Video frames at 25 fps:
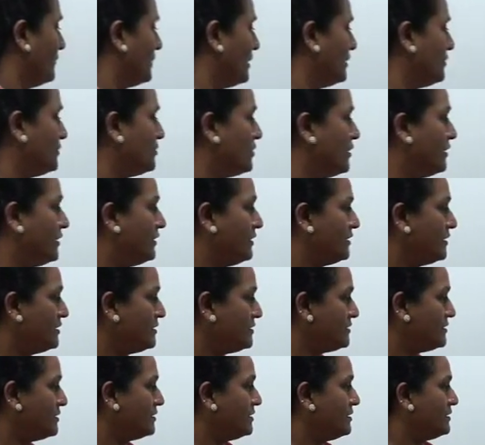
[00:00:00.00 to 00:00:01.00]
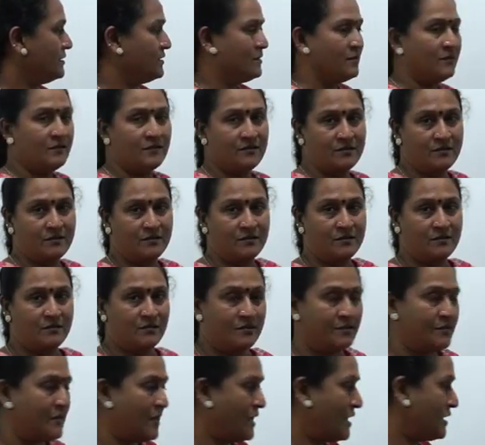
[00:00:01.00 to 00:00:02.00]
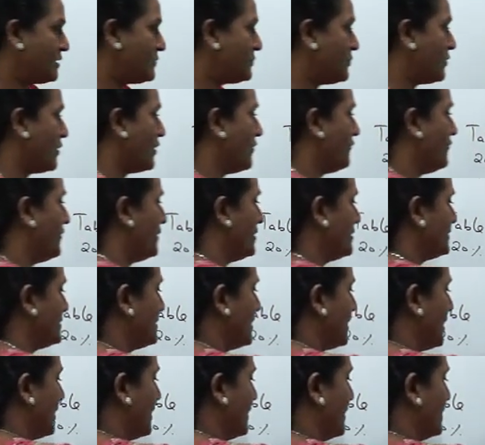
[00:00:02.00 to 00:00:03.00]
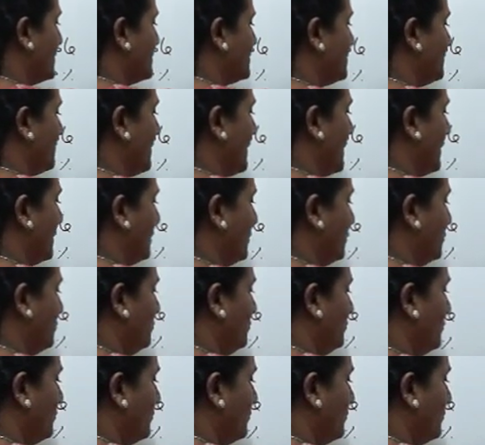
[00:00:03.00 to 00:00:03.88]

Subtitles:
So in this, chair's profit is highest value,